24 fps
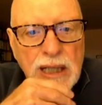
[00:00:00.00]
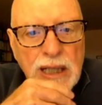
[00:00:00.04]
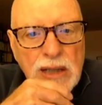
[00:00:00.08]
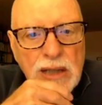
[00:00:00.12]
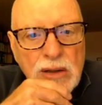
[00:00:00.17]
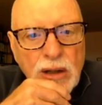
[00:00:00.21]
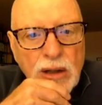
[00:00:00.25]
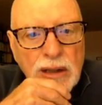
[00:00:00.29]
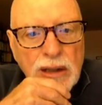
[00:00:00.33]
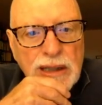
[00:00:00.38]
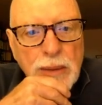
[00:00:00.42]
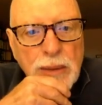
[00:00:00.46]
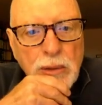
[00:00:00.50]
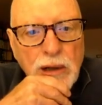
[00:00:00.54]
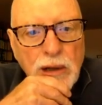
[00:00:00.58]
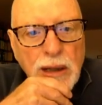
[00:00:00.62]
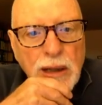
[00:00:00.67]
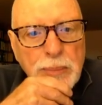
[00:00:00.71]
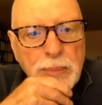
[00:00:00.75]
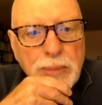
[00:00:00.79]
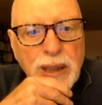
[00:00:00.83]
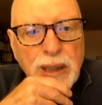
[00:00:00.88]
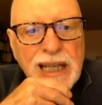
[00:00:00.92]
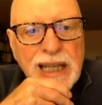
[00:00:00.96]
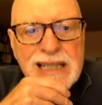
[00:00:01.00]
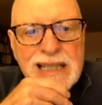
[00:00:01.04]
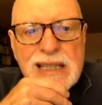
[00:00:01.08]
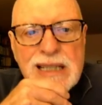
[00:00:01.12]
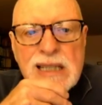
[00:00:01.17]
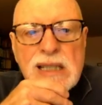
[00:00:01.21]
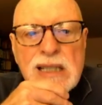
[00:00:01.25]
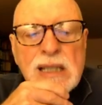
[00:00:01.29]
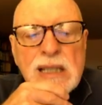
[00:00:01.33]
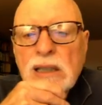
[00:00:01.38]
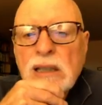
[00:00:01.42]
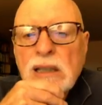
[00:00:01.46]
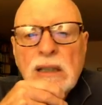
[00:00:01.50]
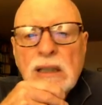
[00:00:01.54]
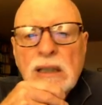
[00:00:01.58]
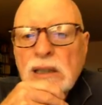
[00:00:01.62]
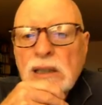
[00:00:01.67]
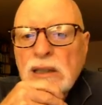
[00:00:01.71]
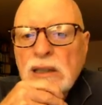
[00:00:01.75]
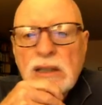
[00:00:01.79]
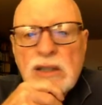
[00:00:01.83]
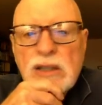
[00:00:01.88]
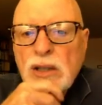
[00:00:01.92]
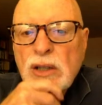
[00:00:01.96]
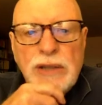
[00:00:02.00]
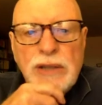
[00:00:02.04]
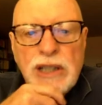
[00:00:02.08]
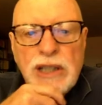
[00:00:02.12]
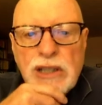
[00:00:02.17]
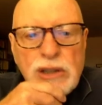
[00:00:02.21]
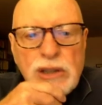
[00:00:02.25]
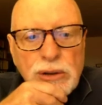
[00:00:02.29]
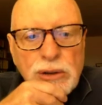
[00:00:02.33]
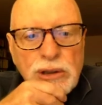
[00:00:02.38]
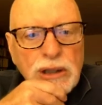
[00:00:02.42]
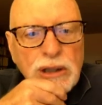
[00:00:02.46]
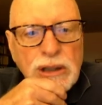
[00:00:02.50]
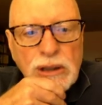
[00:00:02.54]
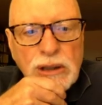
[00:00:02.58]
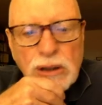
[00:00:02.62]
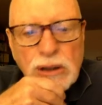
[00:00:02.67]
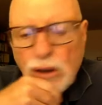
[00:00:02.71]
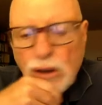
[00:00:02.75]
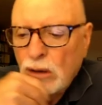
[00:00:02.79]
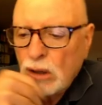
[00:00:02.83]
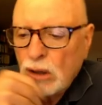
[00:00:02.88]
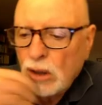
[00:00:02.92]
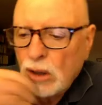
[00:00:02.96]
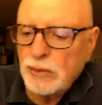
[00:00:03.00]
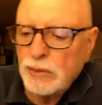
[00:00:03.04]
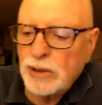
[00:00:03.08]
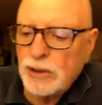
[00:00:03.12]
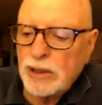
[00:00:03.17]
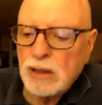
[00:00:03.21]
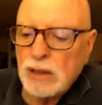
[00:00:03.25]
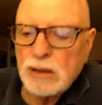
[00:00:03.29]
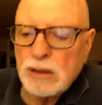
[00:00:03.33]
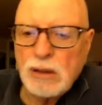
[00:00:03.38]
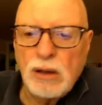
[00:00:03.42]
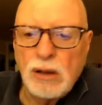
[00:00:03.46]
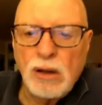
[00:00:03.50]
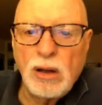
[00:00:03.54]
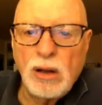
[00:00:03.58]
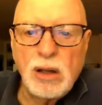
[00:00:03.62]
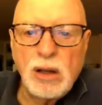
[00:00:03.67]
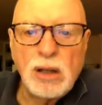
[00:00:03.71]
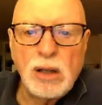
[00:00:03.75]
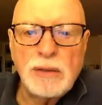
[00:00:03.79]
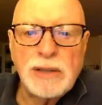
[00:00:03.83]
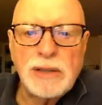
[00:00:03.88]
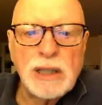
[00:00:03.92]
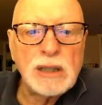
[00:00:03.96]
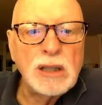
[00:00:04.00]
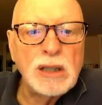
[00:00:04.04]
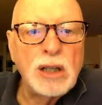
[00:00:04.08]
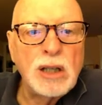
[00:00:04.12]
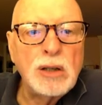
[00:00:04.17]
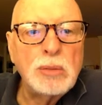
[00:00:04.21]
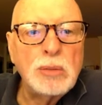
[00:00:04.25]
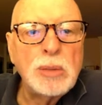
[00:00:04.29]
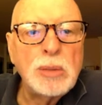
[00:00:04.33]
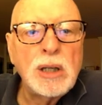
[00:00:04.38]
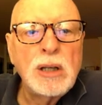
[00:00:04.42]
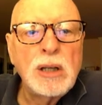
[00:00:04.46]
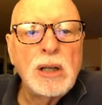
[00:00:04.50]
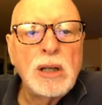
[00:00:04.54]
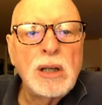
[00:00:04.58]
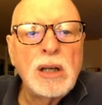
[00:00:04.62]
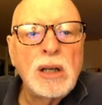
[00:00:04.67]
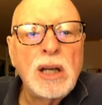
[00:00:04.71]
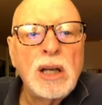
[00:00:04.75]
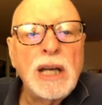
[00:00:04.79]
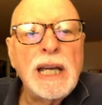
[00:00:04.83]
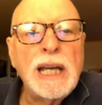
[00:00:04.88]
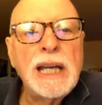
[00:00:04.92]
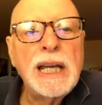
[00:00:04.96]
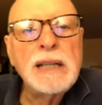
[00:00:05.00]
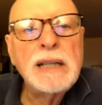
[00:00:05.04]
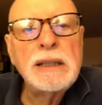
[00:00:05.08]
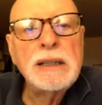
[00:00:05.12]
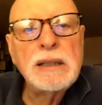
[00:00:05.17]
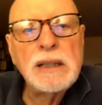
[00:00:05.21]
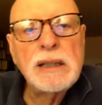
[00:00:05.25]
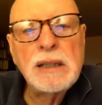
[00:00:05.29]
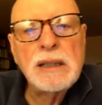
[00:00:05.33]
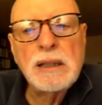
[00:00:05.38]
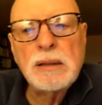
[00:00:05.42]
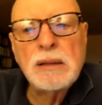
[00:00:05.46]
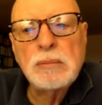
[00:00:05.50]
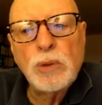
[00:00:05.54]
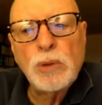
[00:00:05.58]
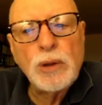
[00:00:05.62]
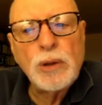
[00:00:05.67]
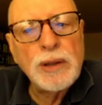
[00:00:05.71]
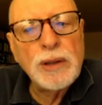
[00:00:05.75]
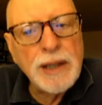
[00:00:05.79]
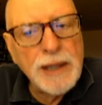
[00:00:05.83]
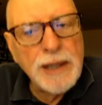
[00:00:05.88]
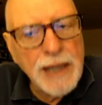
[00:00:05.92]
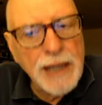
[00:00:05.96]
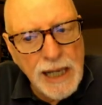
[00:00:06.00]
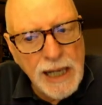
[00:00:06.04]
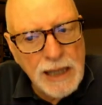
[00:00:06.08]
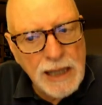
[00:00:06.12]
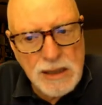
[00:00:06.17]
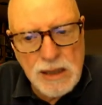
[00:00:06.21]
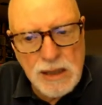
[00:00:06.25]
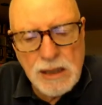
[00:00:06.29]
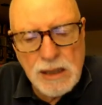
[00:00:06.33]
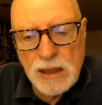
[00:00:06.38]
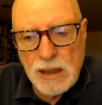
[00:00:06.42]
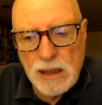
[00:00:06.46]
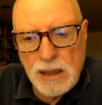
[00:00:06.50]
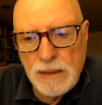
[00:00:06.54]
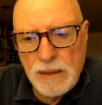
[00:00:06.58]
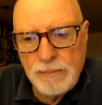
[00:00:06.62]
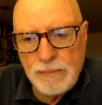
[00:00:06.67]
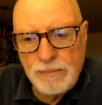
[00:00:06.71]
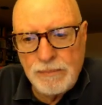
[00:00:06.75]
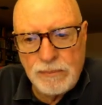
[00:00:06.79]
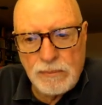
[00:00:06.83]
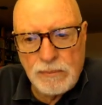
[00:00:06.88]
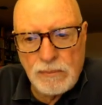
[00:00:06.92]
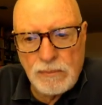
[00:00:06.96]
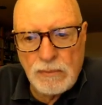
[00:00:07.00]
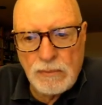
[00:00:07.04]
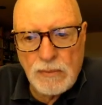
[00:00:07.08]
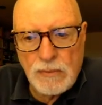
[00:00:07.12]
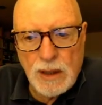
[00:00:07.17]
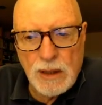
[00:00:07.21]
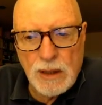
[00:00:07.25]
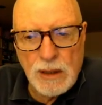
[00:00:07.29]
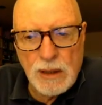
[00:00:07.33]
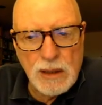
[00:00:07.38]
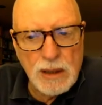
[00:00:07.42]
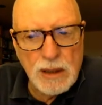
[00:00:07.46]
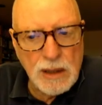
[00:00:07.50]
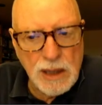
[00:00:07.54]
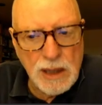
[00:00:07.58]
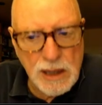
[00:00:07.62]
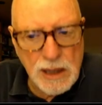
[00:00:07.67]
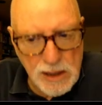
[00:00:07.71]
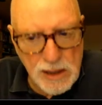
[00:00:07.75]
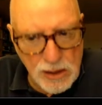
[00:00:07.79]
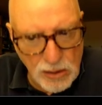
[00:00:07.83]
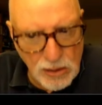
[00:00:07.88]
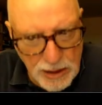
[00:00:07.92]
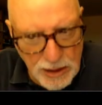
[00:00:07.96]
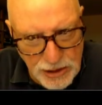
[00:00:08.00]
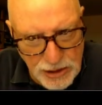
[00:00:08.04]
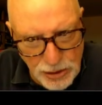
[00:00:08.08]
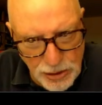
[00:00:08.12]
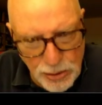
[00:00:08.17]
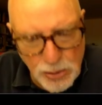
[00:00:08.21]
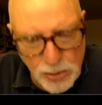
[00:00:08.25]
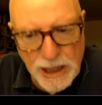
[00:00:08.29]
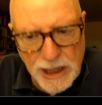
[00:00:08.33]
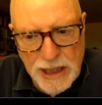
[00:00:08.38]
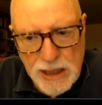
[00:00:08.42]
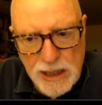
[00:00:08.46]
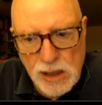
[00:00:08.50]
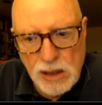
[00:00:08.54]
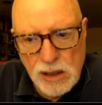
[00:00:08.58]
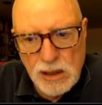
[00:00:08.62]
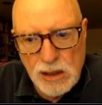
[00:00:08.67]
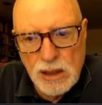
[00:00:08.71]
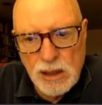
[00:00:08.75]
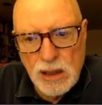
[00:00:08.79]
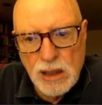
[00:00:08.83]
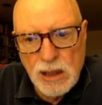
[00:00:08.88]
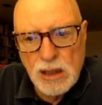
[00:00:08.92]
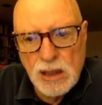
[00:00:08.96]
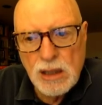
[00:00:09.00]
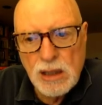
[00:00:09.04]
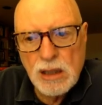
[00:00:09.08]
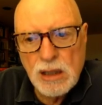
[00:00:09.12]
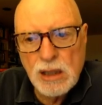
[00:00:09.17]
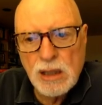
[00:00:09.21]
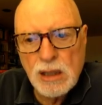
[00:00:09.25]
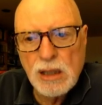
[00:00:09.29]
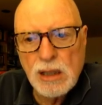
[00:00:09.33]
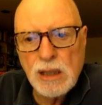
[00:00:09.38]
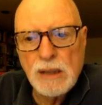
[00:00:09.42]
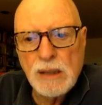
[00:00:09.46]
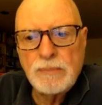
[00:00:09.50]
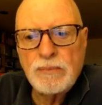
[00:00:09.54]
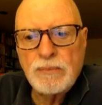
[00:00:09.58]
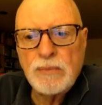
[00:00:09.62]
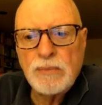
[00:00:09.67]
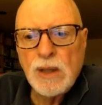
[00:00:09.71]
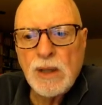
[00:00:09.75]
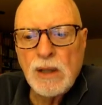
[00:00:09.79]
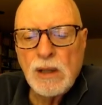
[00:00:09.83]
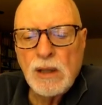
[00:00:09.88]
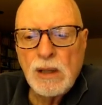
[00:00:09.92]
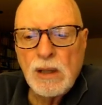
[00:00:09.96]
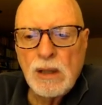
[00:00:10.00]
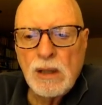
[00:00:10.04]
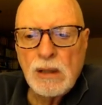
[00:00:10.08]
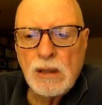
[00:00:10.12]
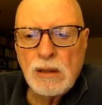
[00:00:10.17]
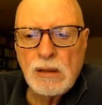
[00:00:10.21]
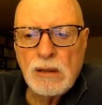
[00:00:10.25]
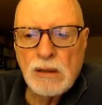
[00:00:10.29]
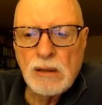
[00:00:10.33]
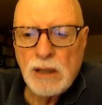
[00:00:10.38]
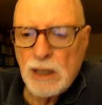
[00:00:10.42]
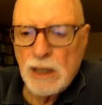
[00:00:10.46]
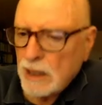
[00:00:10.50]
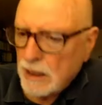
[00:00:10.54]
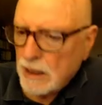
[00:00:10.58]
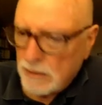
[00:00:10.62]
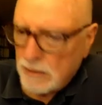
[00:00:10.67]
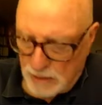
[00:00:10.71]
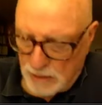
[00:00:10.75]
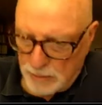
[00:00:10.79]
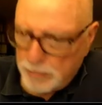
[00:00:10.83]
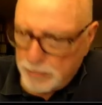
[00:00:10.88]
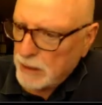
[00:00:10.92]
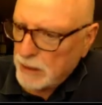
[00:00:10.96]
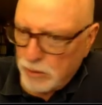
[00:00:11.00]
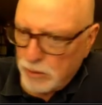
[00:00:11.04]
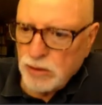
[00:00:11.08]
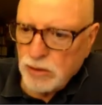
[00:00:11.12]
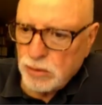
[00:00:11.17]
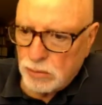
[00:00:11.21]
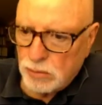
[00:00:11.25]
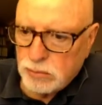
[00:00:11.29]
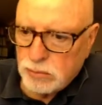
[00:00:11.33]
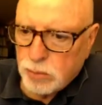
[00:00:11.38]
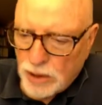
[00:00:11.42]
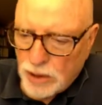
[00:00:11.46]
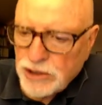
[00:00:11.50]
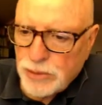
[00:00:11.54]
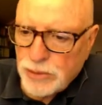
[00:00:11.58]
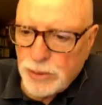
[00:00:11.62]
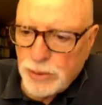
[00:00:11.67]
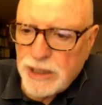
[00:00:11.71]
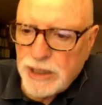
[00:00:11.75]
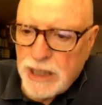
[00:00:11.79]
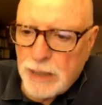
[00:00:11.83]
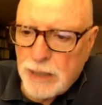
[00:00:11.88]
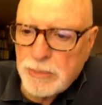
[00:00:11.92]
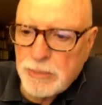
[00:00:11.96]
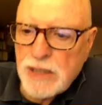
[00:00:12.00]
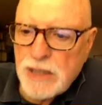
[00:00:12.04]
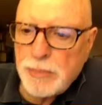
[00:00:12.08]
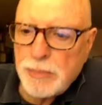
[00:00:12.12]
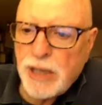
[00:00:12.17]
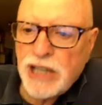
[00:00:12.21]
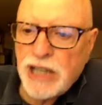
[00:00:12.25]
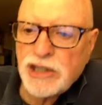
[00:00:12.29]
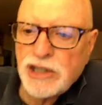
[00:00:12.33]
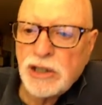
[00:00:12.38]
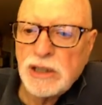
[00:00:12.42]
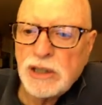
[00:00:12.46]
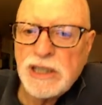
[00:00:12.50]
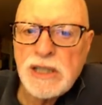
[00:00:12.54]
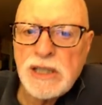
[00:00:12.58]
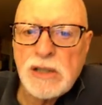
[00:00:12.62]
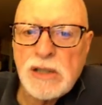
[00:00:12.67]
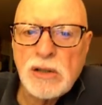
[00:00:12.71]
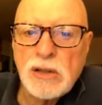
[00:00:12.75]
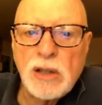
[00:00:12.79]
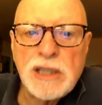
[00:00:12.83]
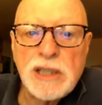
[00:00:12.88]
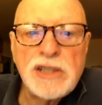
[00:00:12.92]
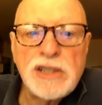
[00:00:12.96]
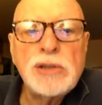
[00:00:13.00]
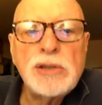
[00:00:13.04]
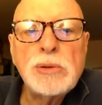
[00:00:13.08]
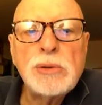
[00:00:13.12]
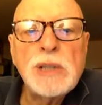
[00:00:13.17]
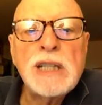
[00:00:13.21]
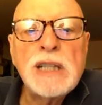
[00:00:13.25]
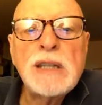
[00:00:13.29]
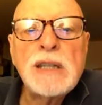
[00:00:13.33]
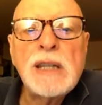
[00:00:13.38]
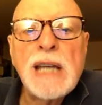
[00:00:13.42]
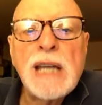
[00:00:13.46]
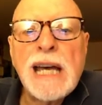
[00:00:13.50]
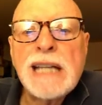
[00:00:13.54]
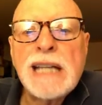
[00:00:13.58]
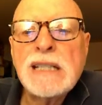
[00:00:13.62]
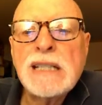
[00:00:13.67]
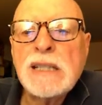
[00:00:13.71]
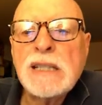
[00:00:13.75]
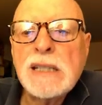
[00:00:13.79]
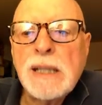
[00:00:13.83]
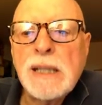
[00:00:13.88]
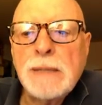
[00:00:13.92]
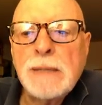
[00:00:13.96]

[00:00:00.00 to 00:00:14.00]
He thought they were up against the Soviet Union all over the all over globe, and uh, more than that, um, he saw to it, um, and the people who worked with him especially saw to it that.